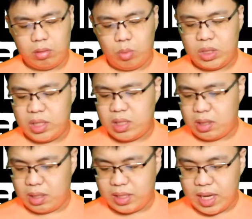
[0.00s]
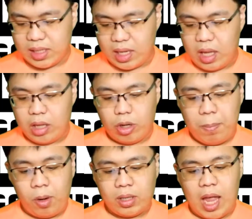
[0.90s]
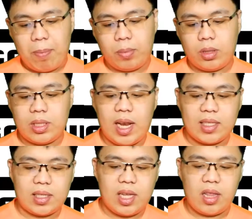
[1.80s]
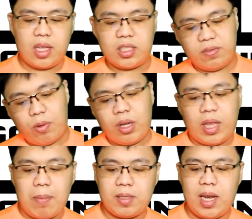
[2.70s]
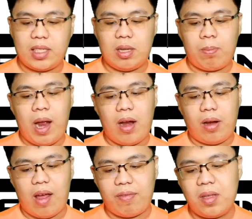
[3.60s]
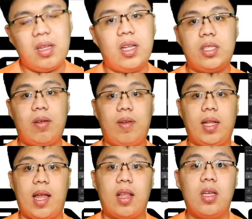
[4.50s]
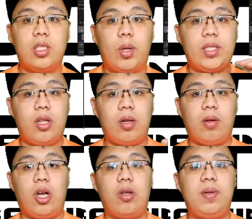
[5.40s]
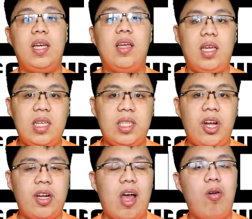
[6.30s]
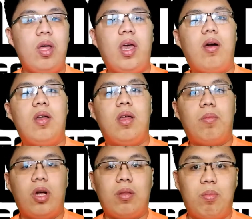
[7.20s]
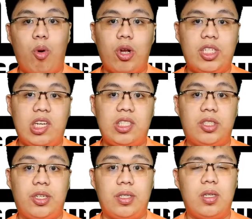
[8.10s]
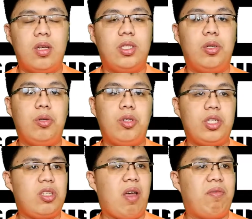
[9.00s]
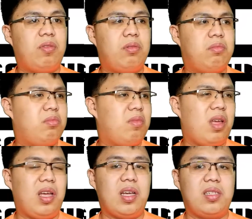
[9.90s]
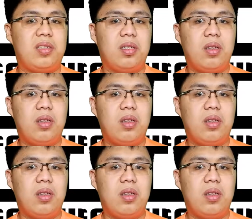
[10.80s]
what's this? It says that triple tap selects a sentence, 4 tap selects a paragraph, and stuff like that. So it's not gonna be easier now, but more gestures. So you just have, I guess,